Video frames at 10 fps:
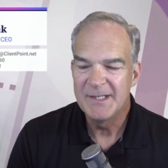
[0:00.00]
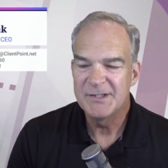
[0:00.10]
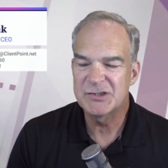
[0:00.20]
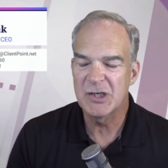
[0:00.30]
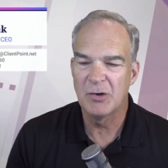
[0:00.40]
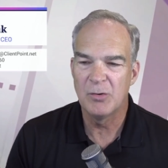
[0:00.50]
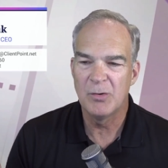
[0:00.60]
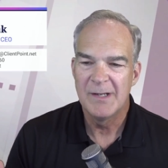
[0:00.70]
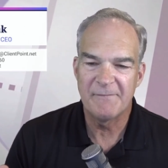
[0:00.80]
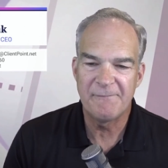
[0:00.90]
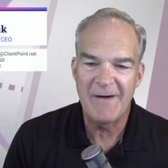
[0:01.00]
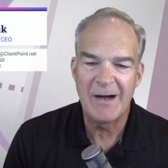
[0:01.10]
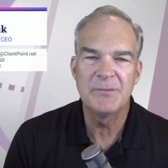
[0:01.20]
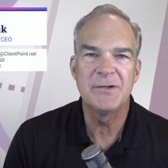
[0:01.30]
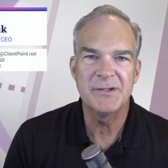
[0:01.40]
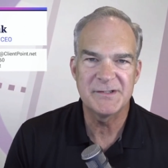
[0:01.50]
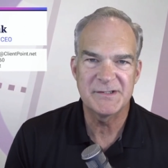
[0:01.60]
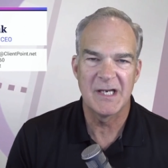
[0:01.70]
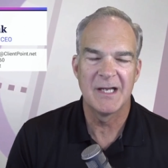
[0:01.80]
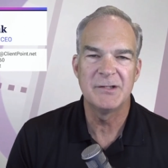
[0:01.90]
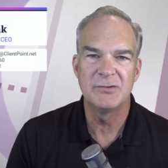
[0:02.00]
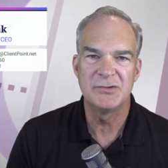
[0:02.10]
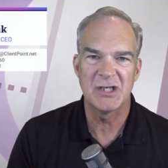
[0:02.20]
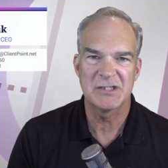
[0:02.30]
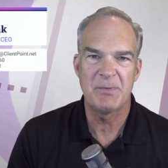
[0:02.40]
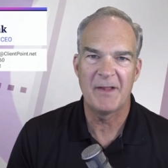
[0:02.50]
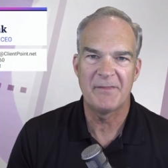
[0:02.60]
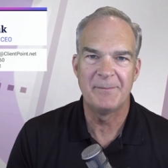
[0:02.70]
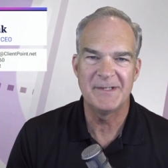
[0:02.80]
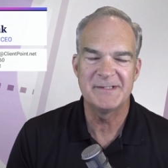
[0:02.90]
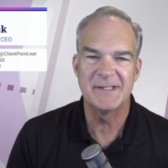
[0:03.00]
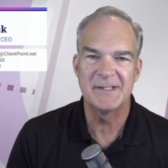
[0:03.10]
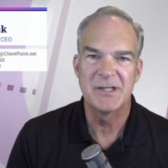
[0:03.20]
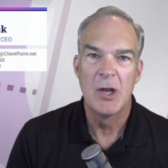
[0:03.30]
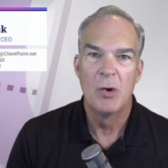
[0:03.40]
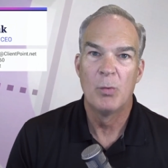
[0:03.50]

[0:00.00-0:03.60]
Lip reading: So the founder's son, who just bought the business,